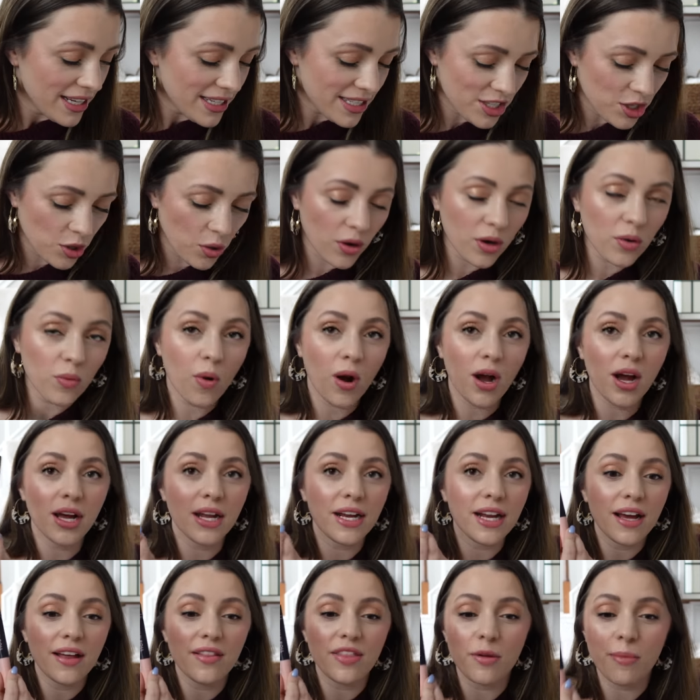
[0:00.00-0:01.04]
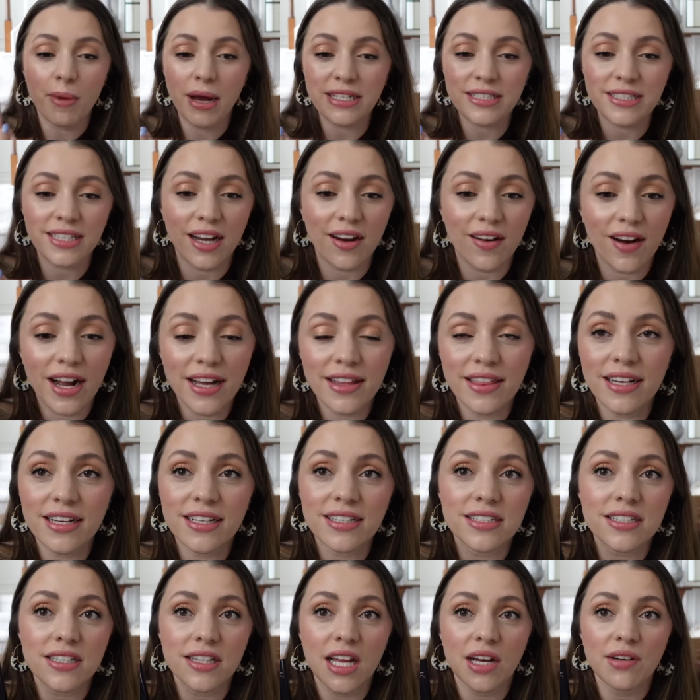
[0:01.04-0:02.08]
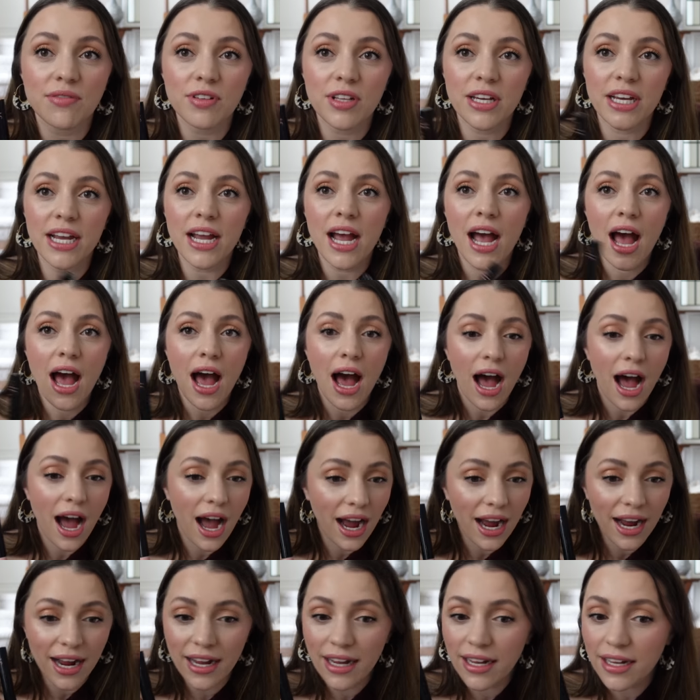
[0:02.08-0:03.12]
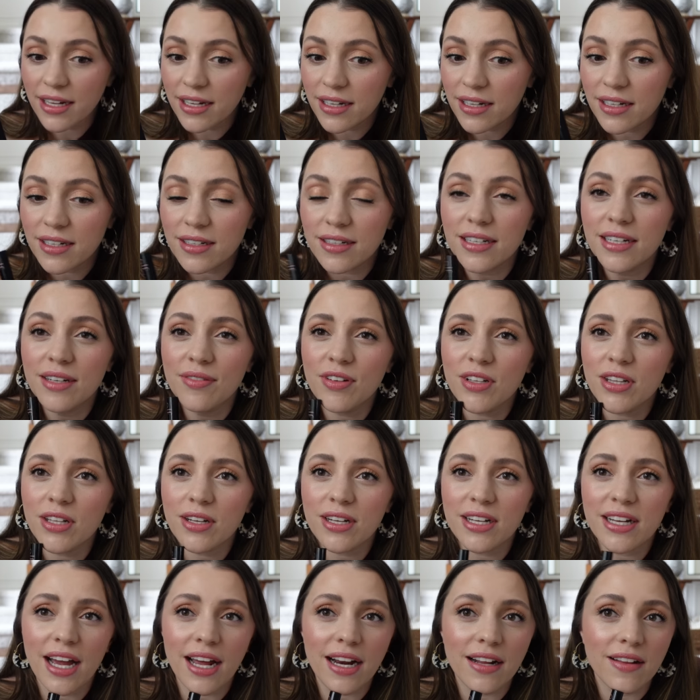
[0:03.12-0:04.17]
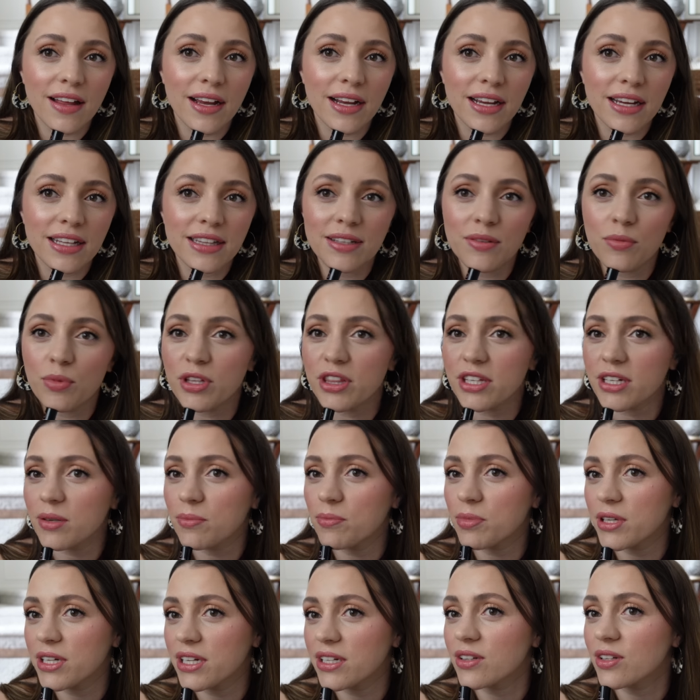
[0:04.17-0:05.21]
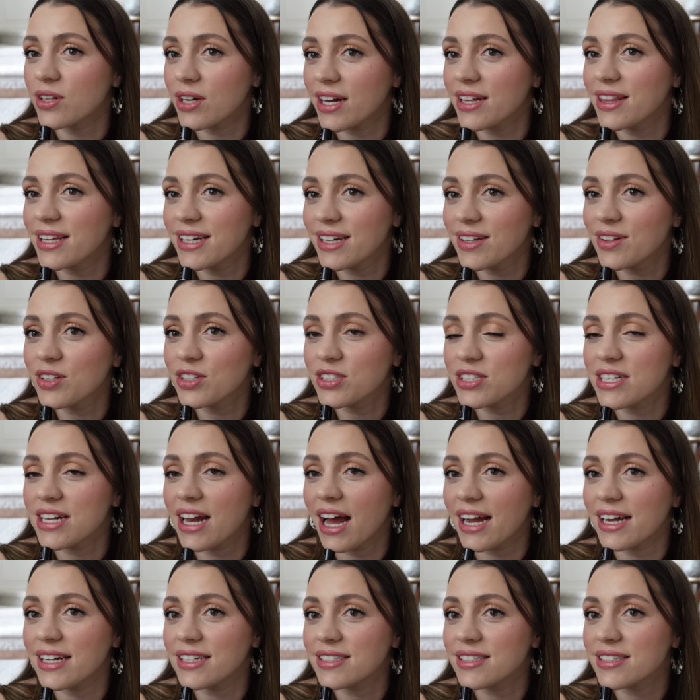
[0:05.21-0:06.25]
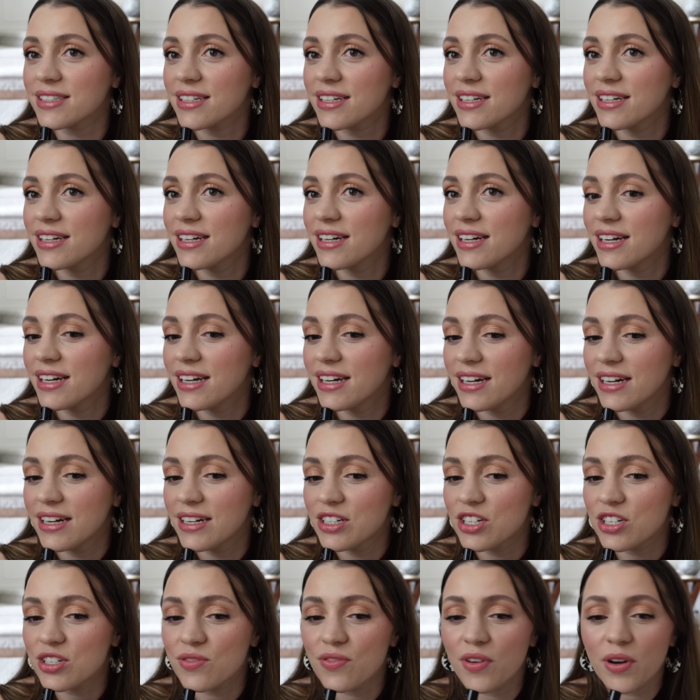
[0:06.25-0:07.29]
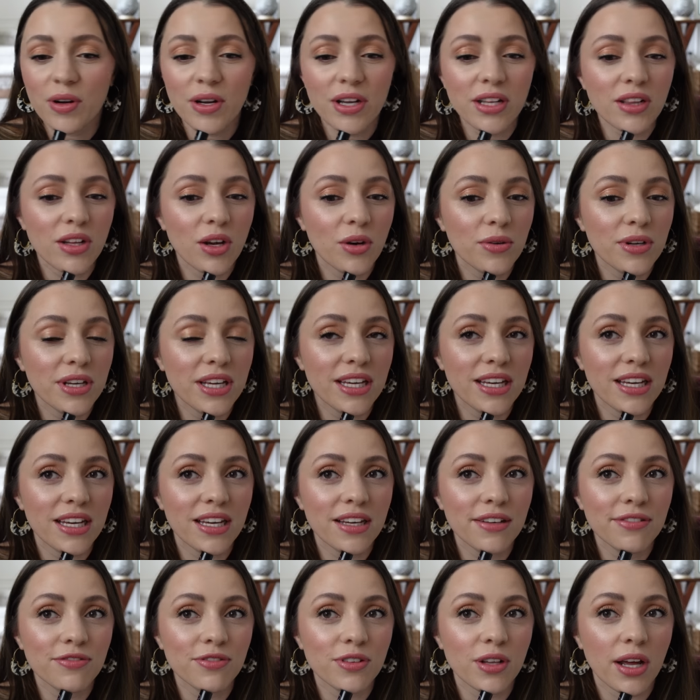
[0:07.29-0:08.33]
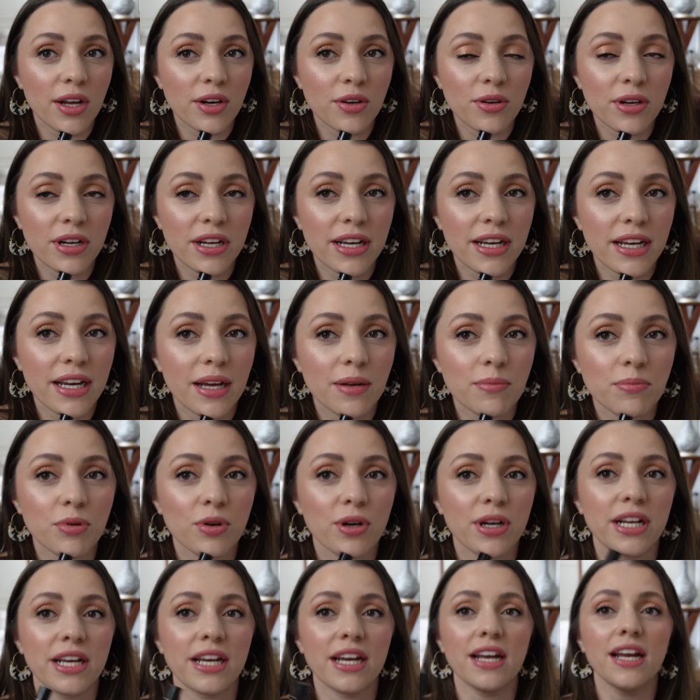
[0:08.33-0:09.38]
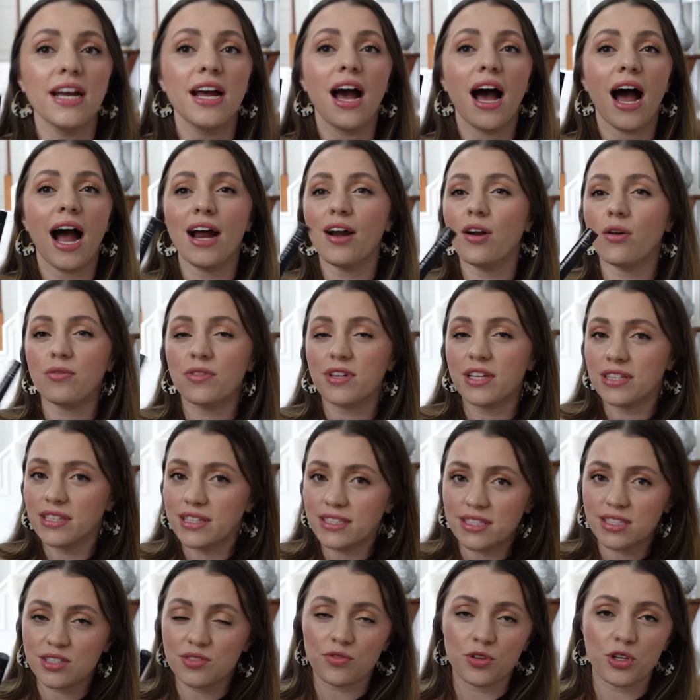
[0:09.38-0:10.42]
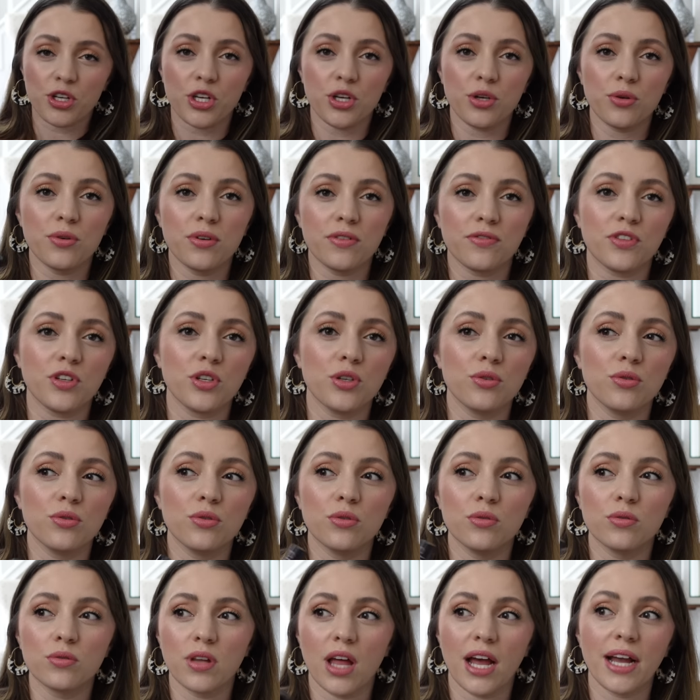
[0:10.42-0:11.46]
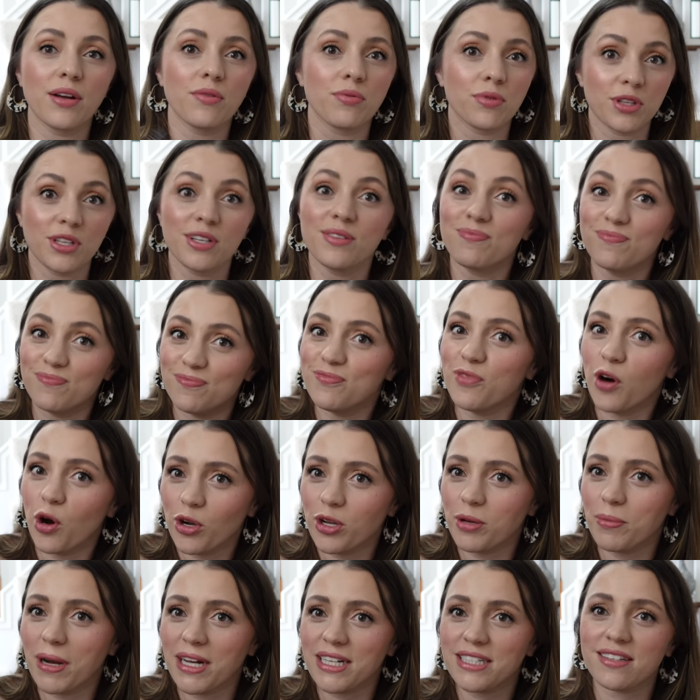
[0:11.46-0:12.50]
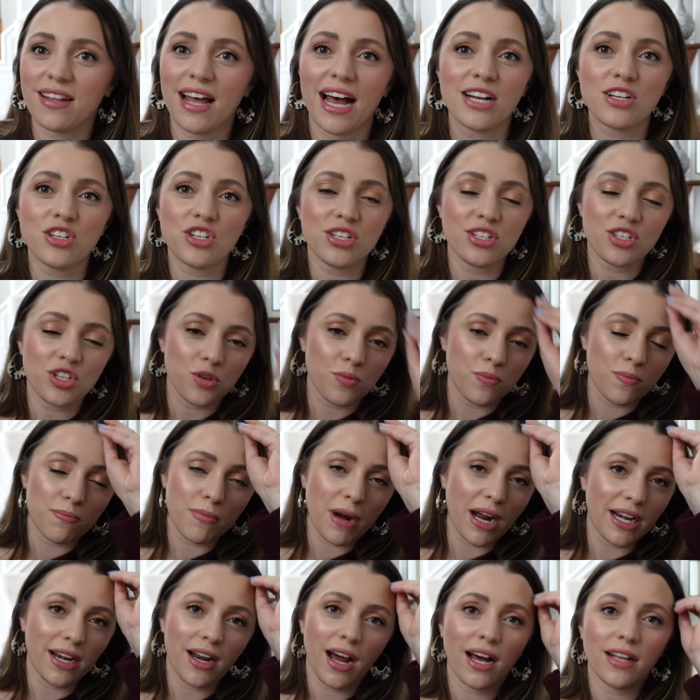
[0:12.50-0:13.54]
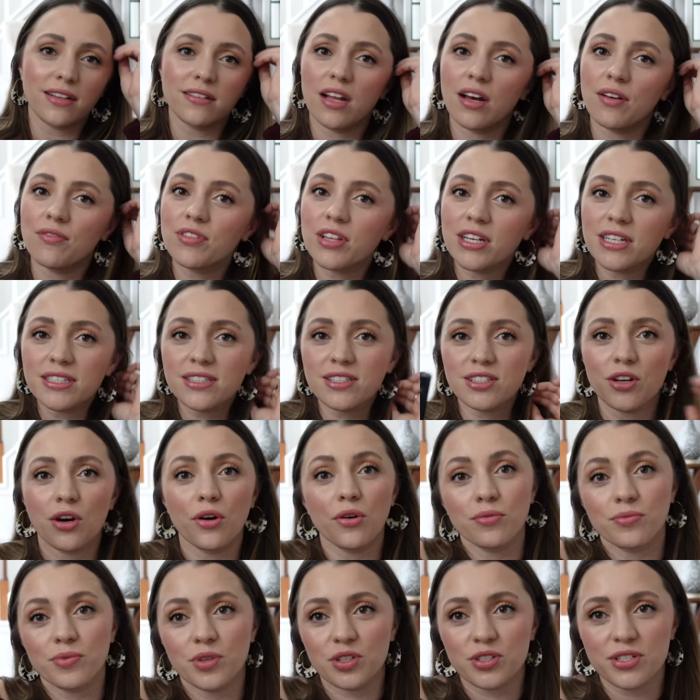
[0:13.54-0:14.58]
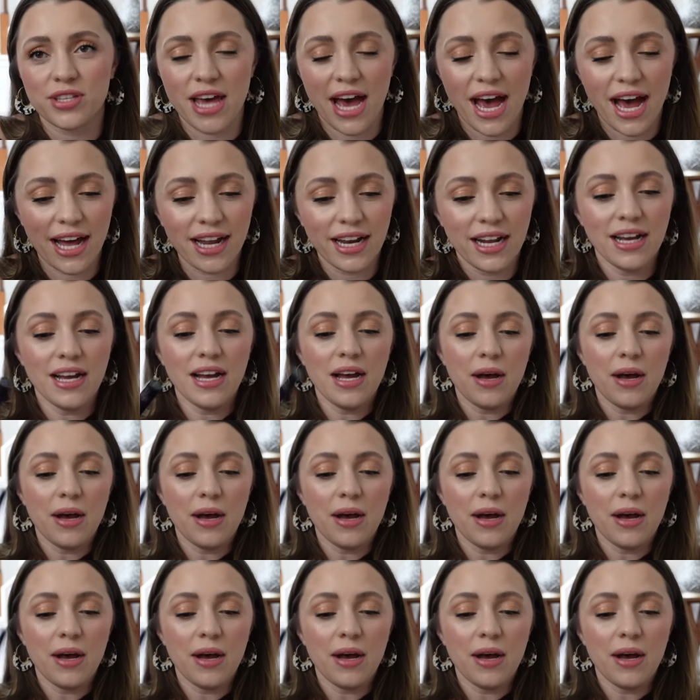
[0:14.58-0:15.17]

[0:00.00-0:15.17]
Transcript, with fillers: Dior one. The mascara I think is lovely. I, even looking at it like in, with the completed look, I think it looks nice. Just very low-key, fluttery, and pretty. I don't think this is for you. If you like really volumized lashes, you might not love this, so there's that.